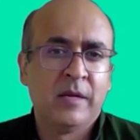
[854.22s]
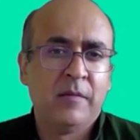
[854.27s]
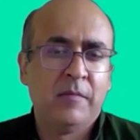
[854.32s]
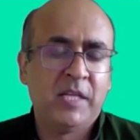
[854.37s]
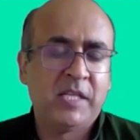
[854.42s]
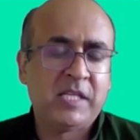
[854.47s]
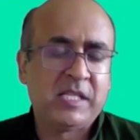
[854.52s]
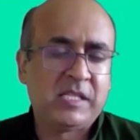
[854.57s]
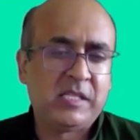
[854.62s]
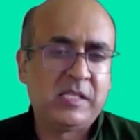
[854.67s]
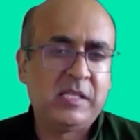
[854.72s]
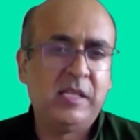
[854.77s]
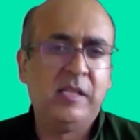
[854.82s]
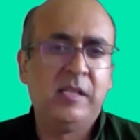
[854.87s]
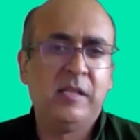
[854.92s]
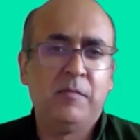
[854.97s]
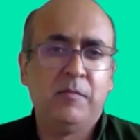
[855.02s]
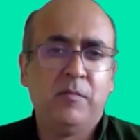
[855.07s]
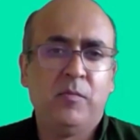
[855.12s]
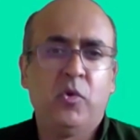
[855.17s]
But
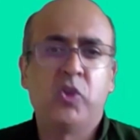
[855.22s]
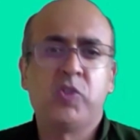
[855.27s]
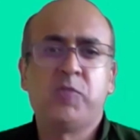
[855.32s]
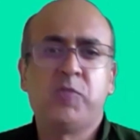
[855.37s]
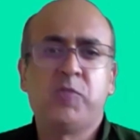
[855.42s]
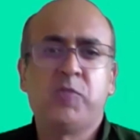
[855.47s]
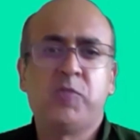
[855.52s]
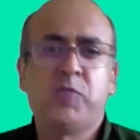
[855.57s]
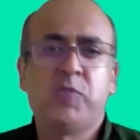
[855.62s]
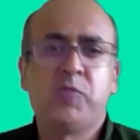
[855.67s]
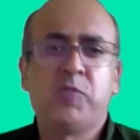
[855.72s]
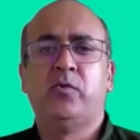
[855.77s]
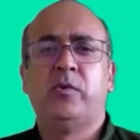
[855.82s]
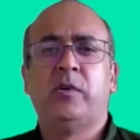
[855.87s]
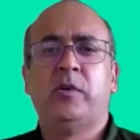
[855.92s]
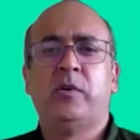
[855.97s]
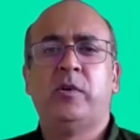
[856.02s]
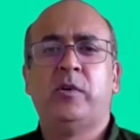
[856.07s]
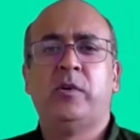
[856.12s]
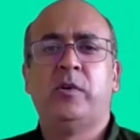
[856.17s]
still, most people in the
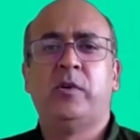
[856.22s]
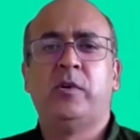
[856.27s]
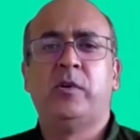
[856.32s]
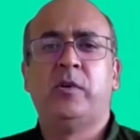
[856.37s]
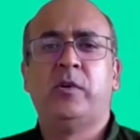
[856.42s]
world,